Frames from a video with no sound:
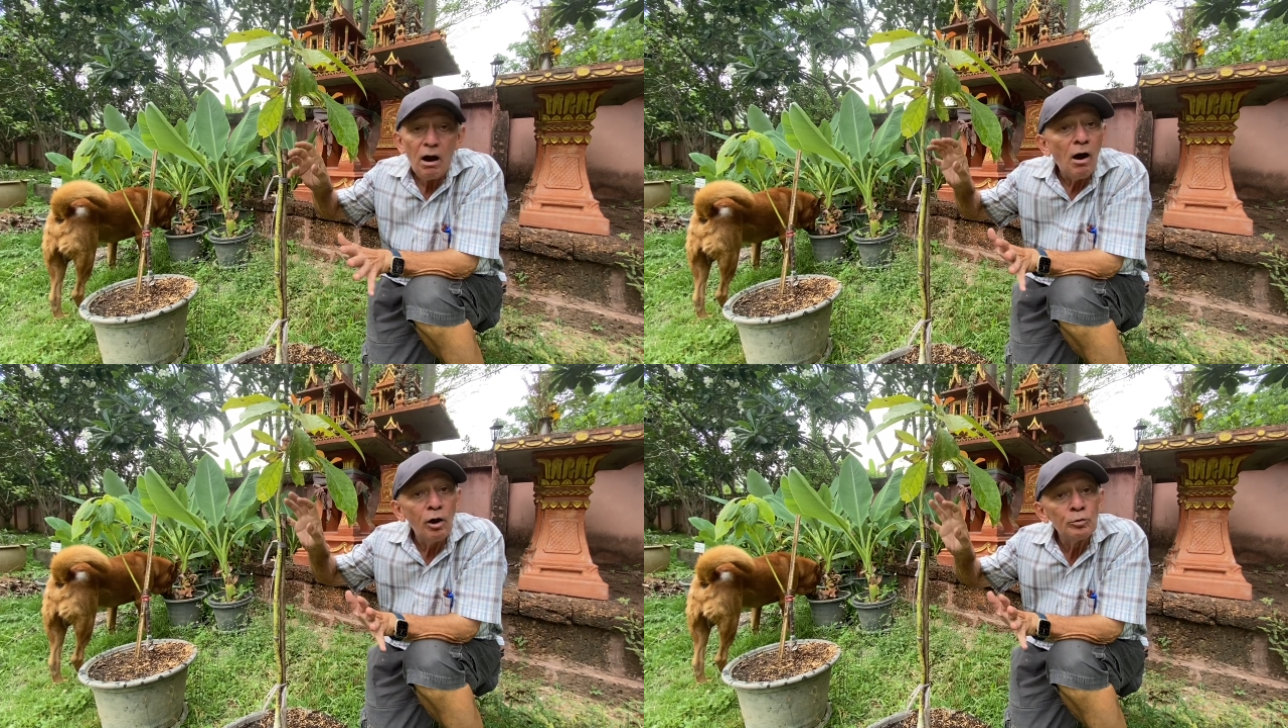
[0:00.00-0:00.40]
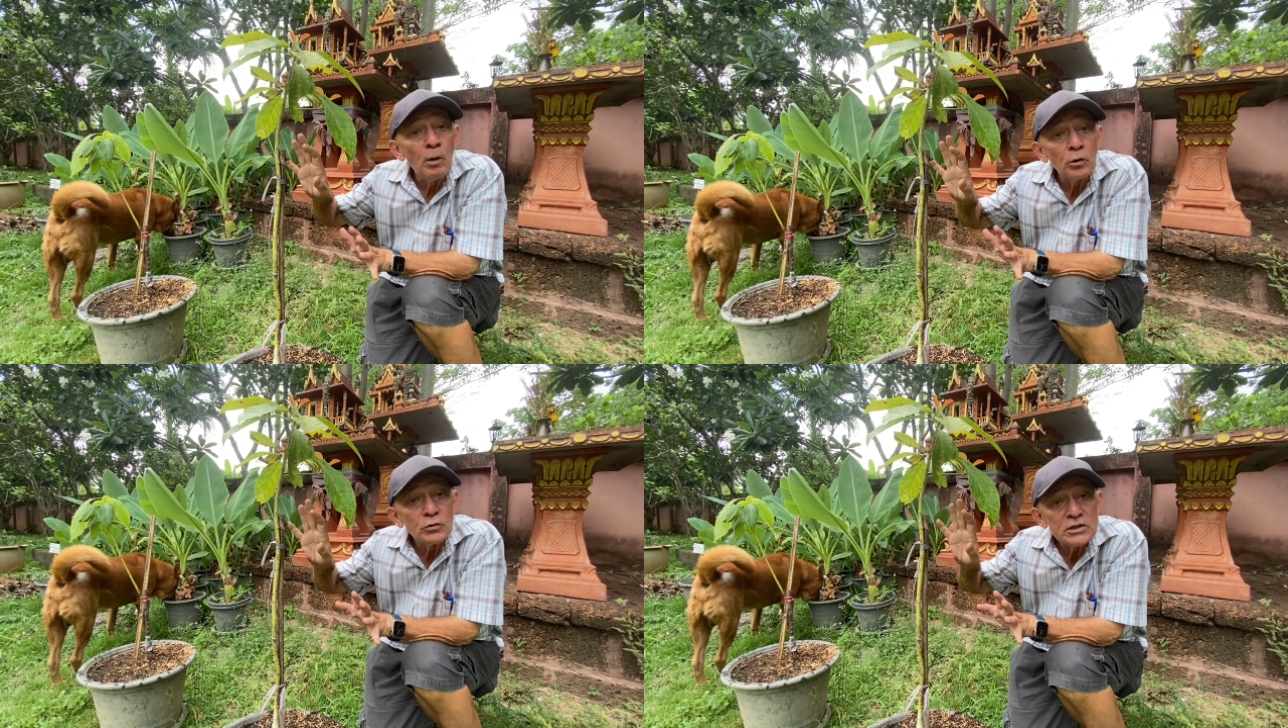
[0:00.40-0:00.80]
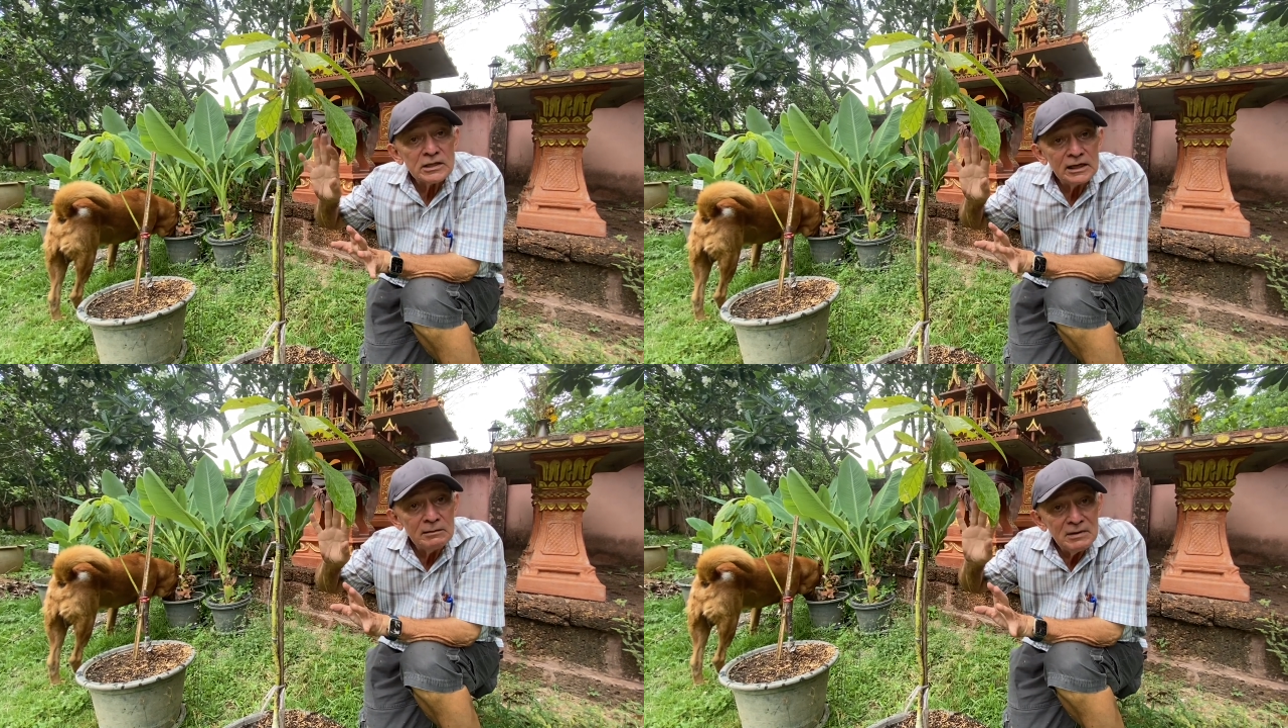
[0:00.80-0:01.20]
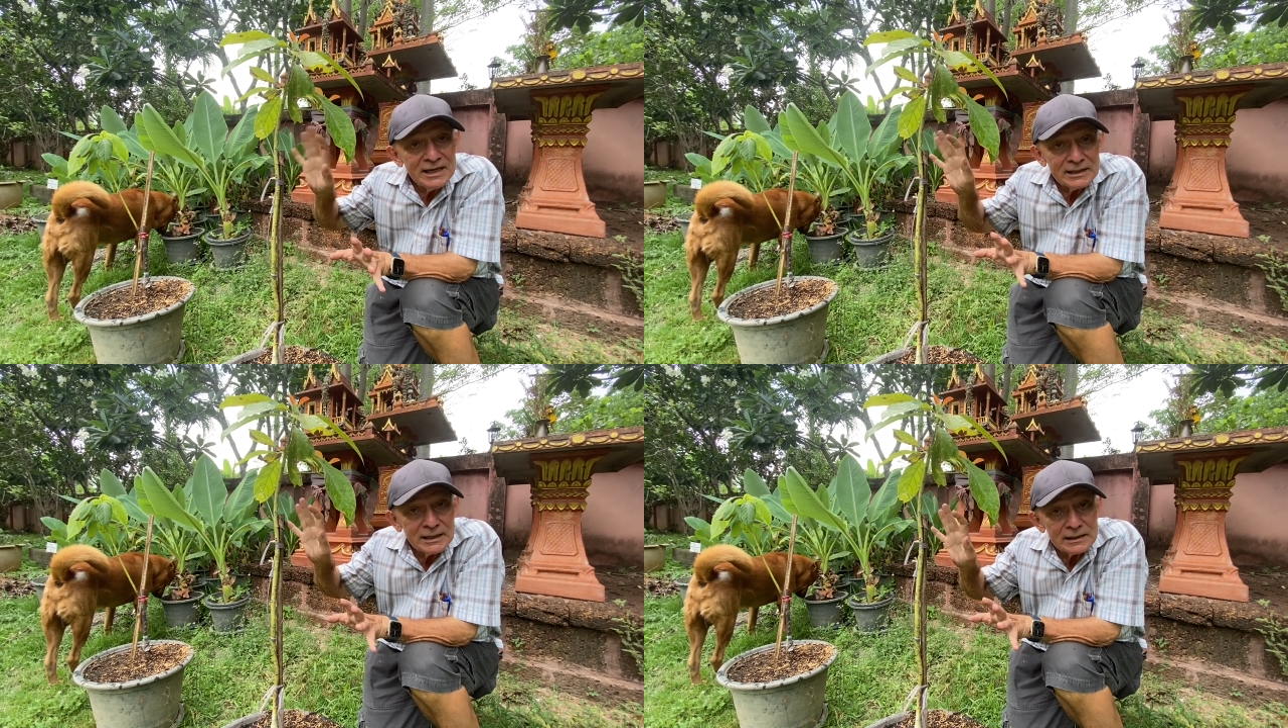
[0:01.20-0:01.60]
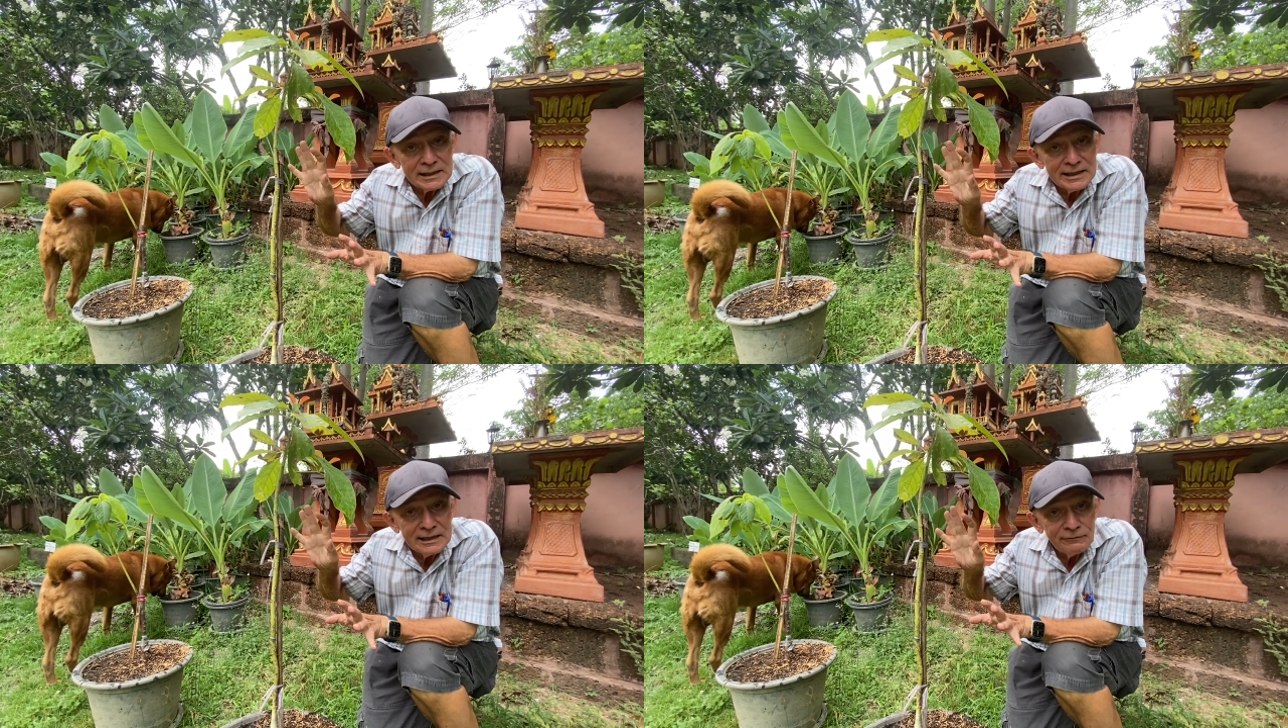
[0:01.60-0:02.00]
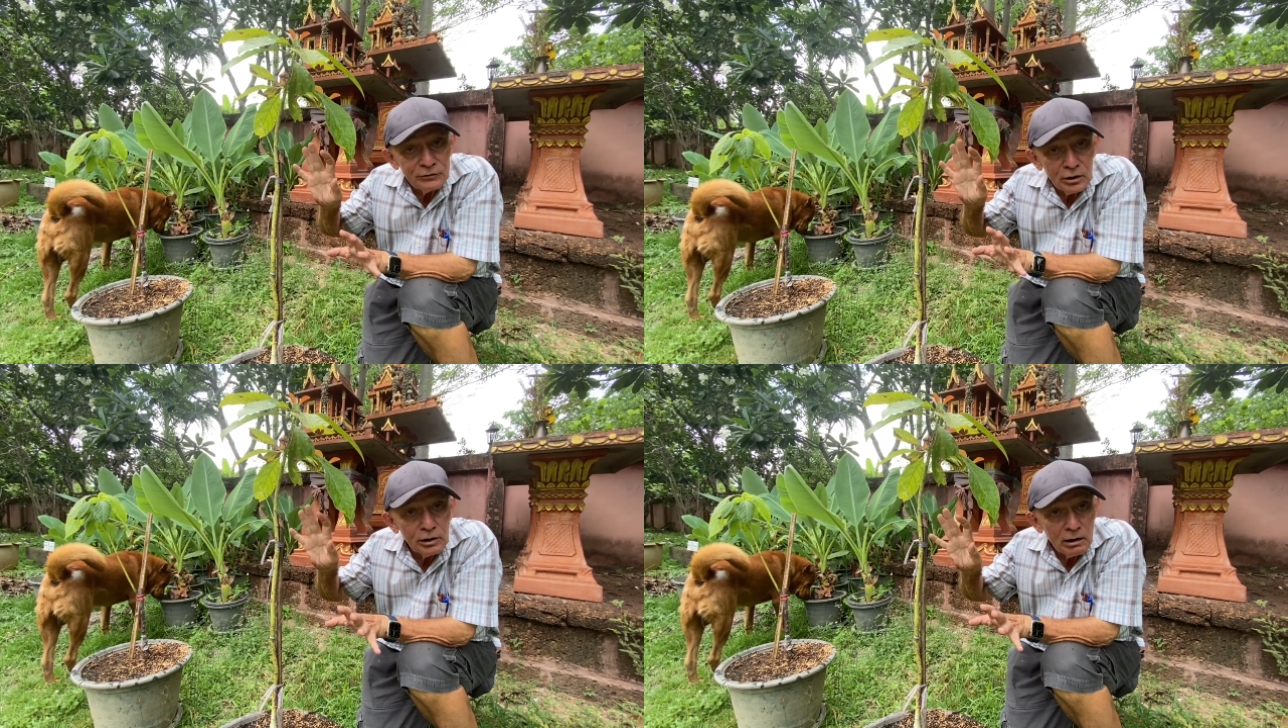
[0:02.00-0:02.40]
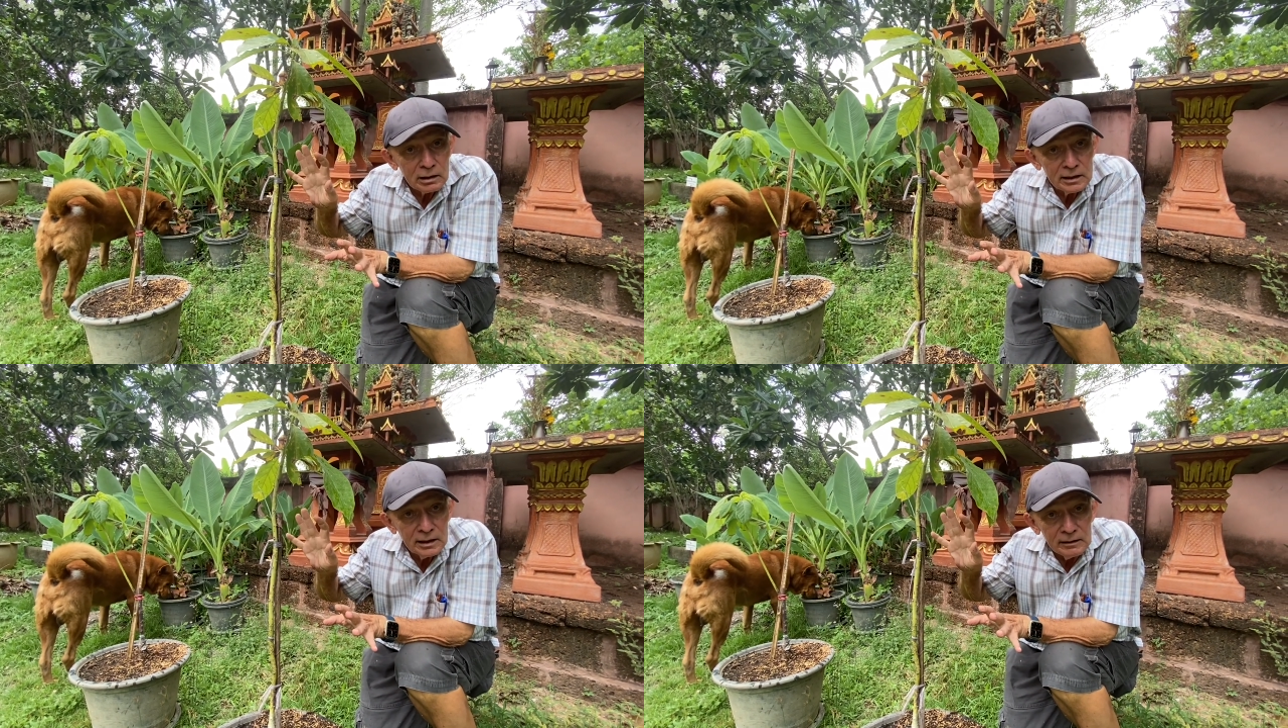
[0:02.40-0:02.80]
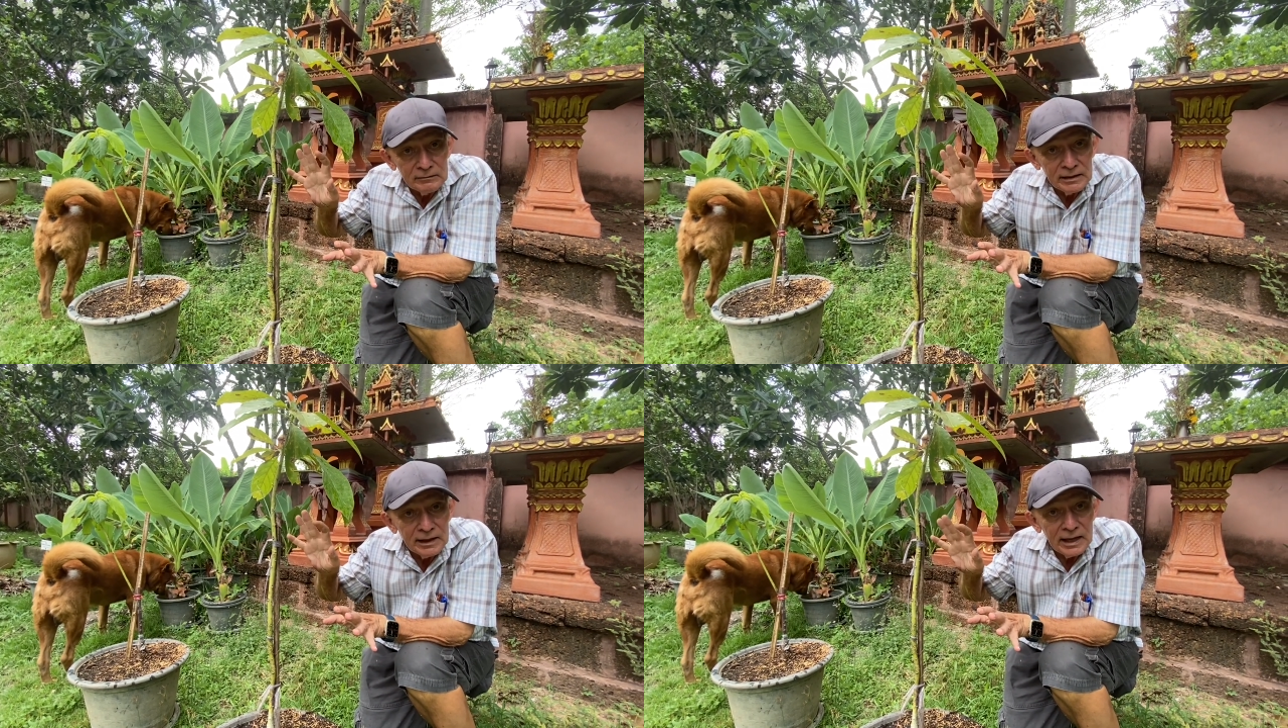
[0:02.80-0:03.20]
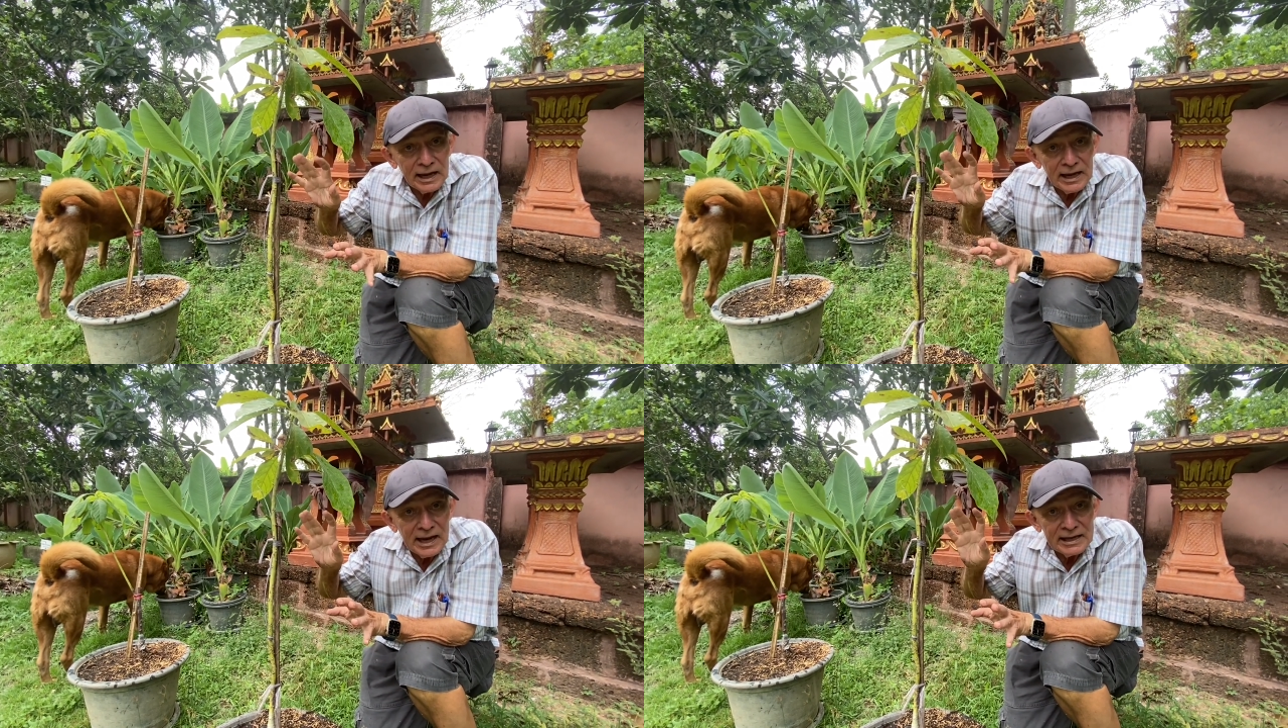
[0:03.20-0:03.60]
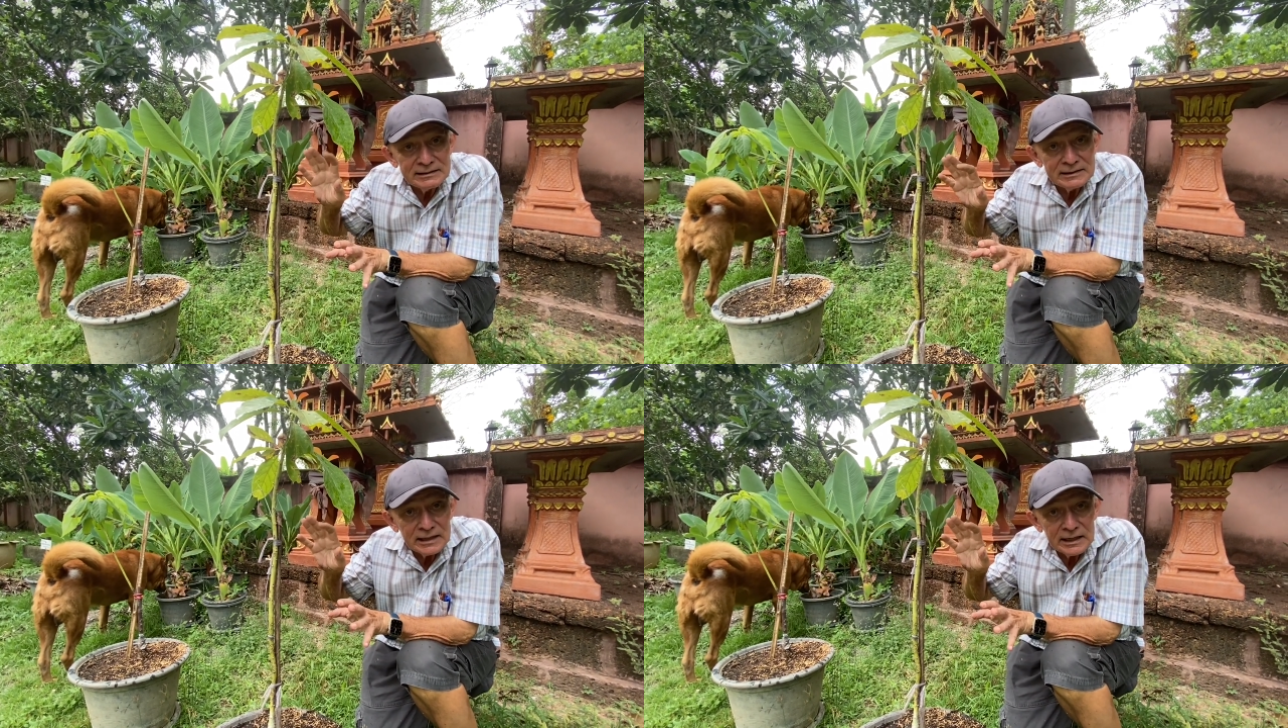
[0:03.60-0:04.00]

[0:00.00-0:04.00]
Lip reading: almost immediately if you're lucky. And